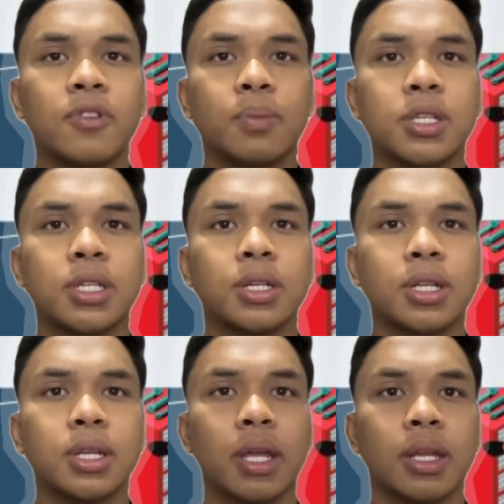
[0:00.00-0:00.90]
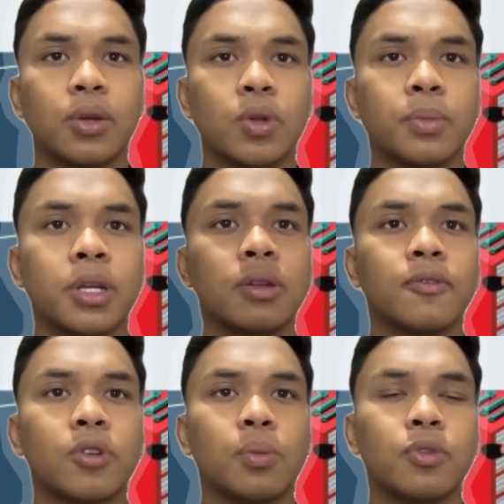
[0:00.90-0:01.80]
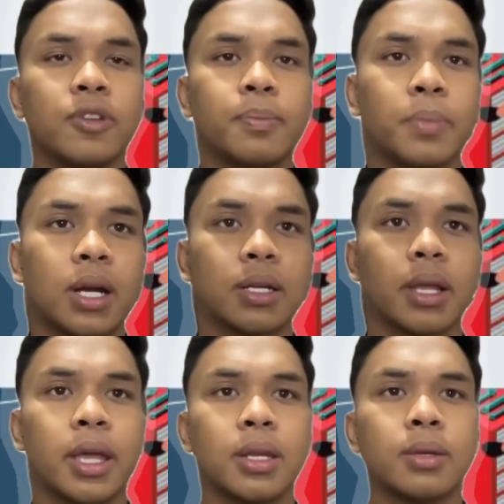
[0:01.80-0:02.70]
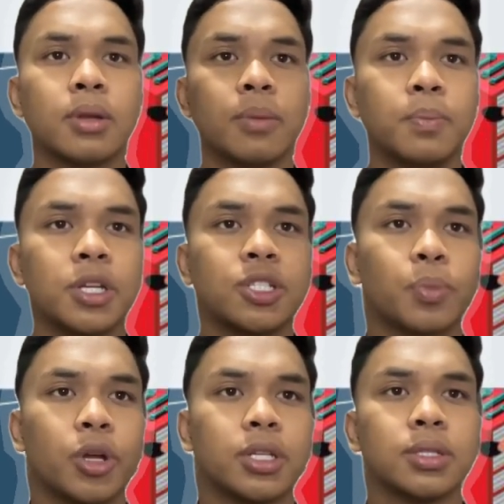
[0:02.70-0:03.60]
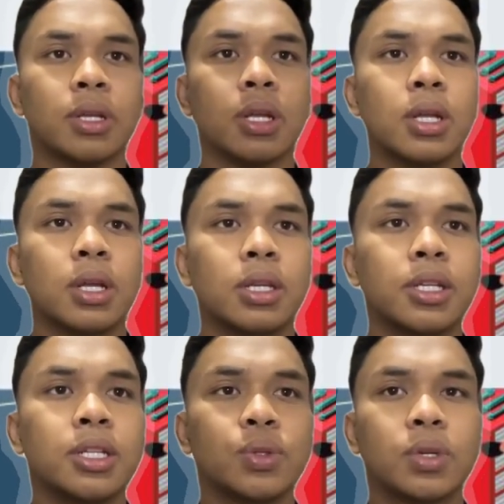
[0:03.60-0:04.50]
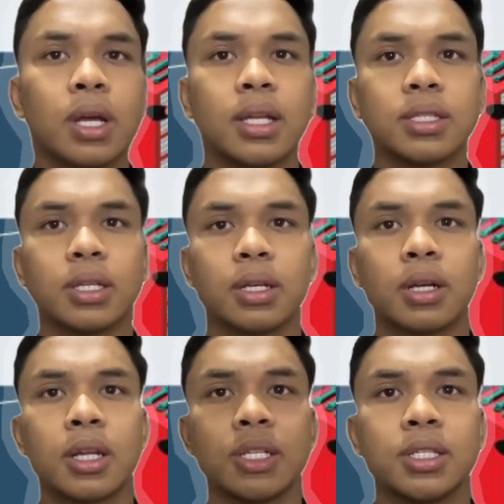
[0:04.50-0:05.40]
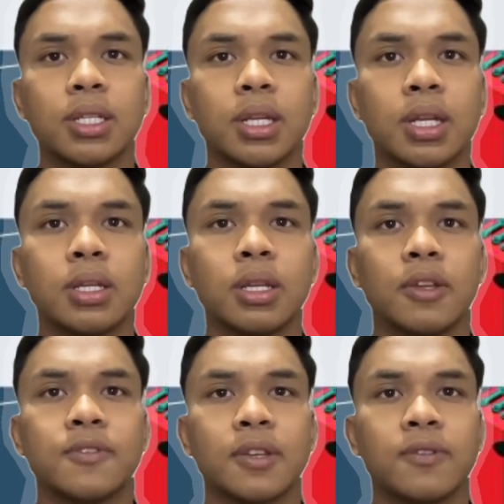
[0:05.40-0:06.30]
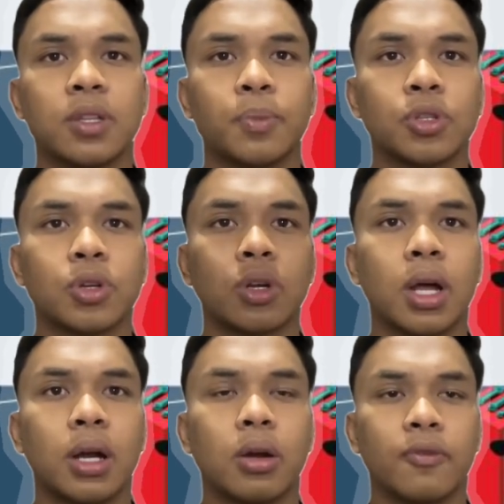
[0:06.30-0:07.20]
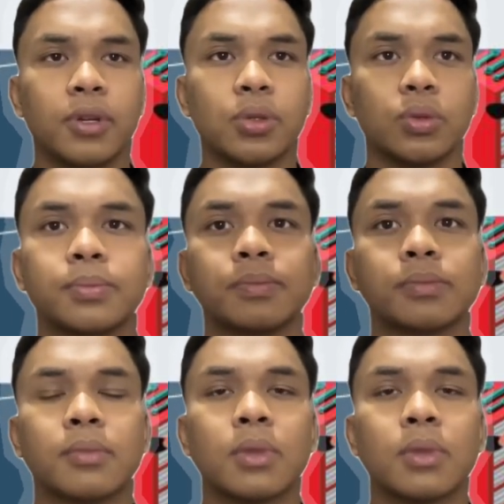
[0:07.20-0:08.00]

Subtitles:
machinery and equipment from moving part and pinch point, leading to crash incident if safety protocols are overlooked.